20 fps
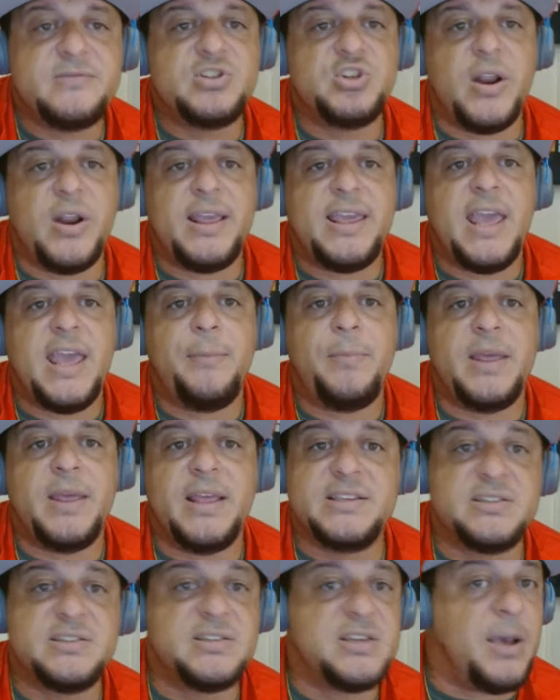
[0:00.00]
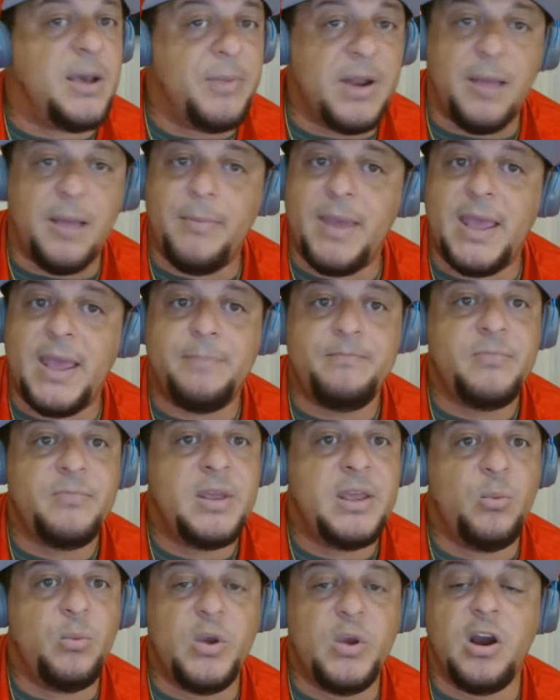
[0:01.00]
training camp is coming up, man.
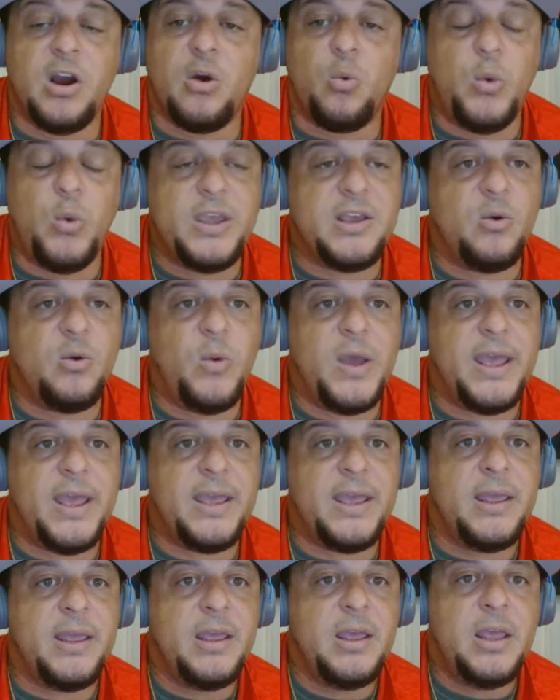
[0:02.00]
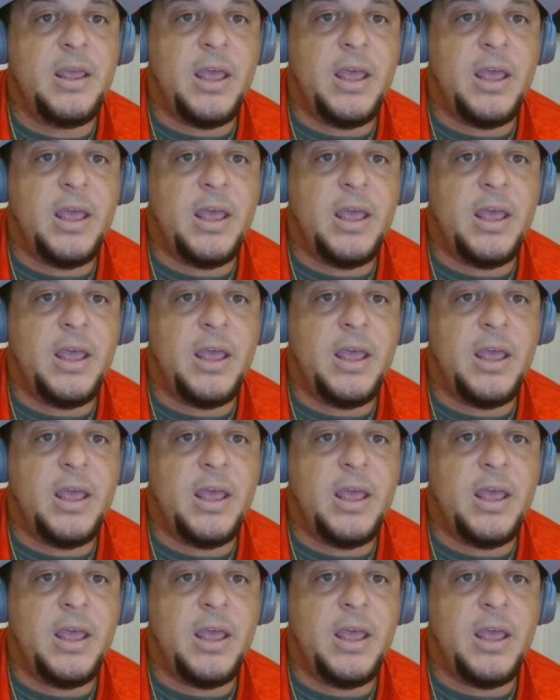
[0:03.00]
We are a week away.